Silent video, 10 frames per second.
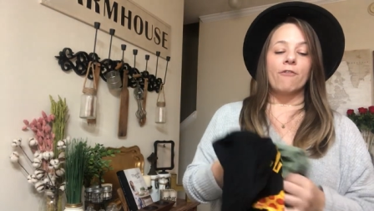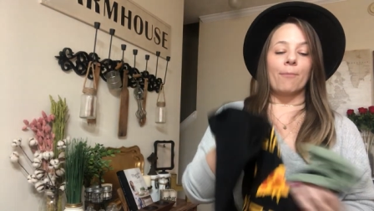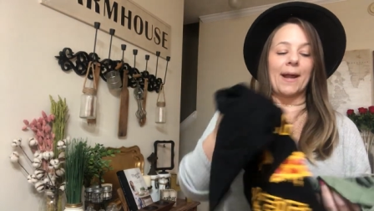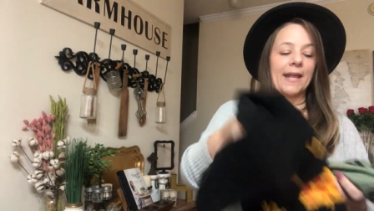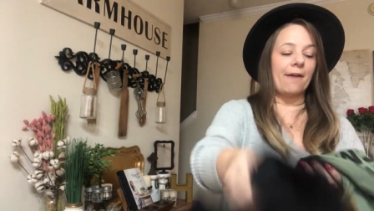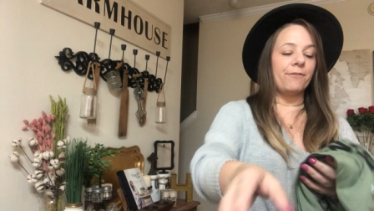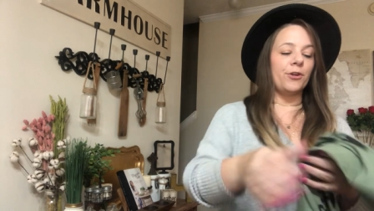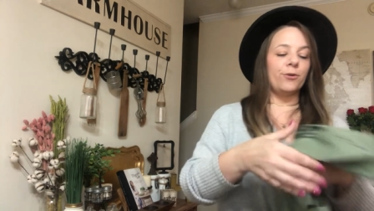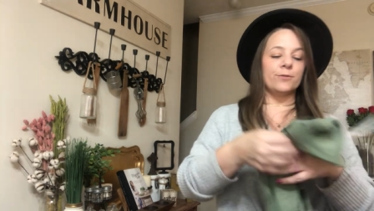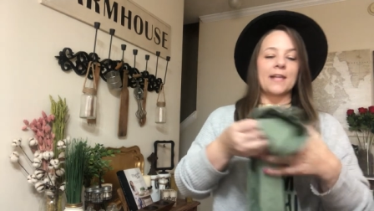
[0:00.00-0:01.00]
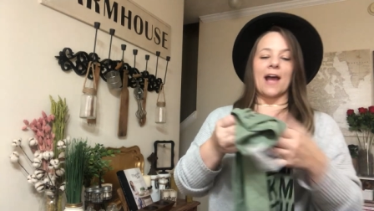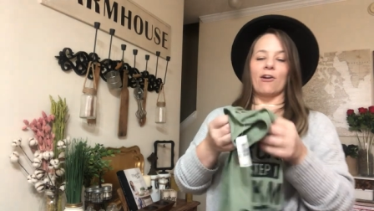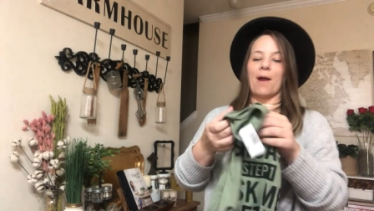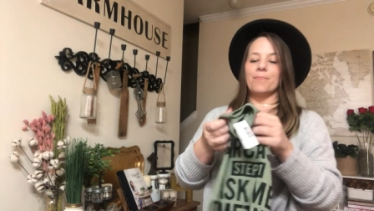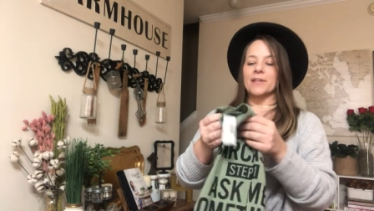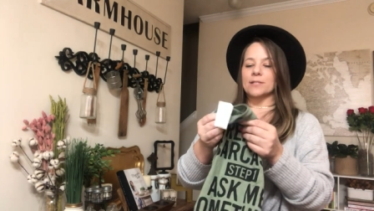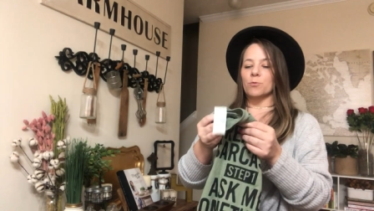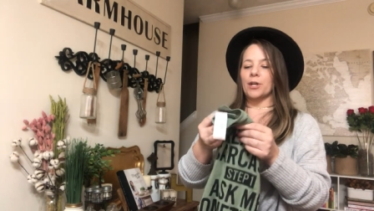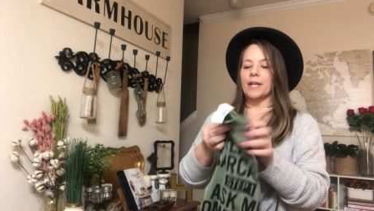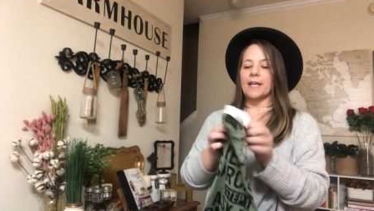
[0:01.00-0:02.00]
for my nephews, I grabbed this
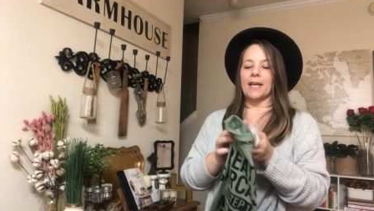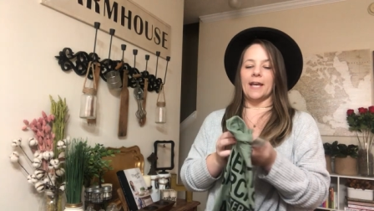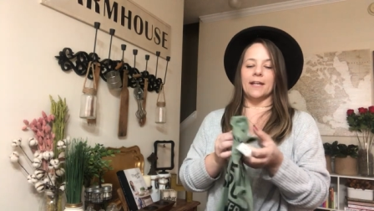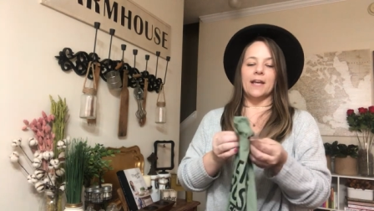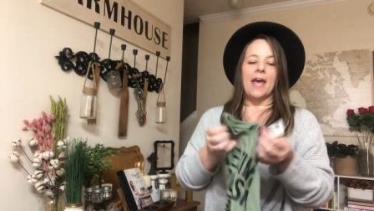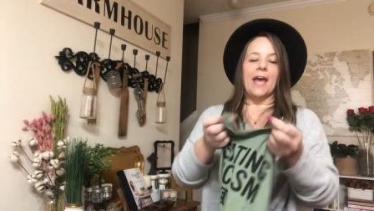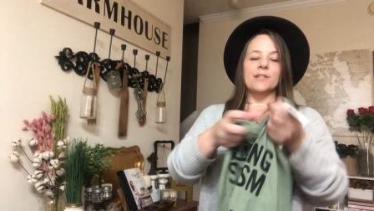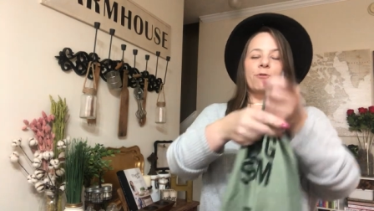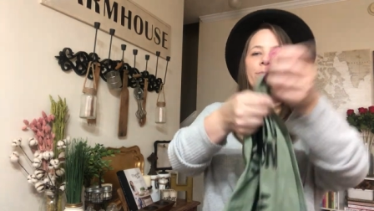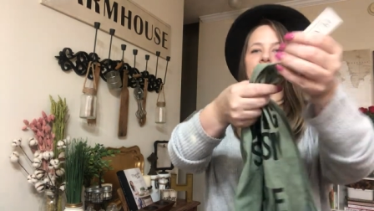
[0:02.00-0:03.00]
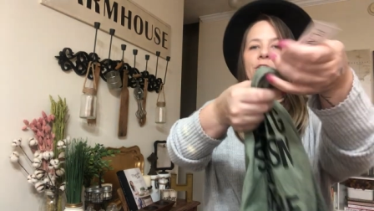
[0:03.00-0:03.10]
one. Again, it's from